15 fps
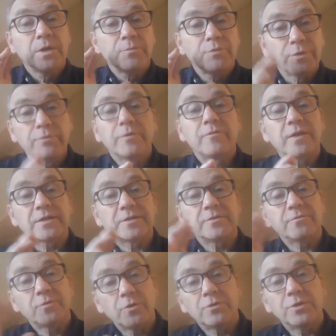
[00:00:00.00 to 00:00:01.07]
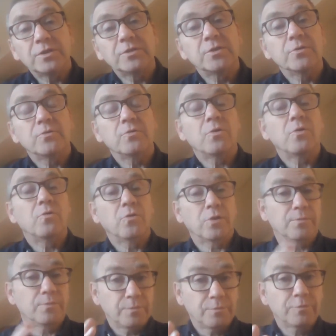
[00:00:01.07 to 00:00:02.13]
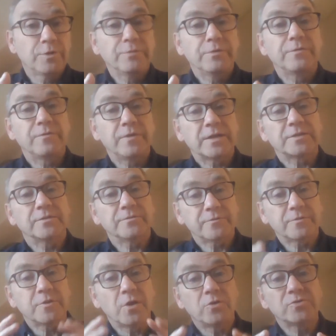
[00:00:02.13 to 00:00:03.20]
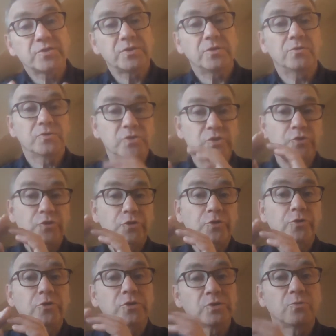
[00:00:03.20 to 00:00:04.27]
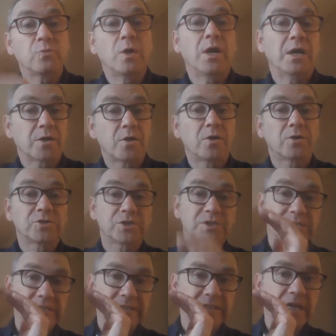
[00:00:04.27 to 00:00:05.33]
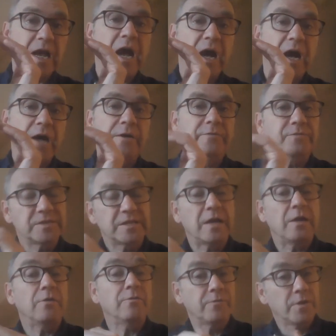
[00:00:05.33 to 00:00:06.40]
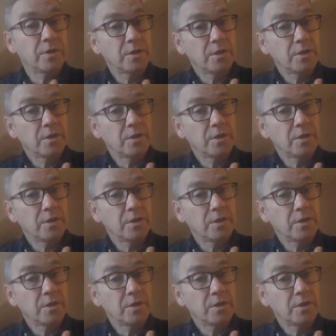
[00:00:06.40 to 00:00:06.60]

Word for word: pre-reflective cogito or pre-reflective conscience de soi, consciousness of self,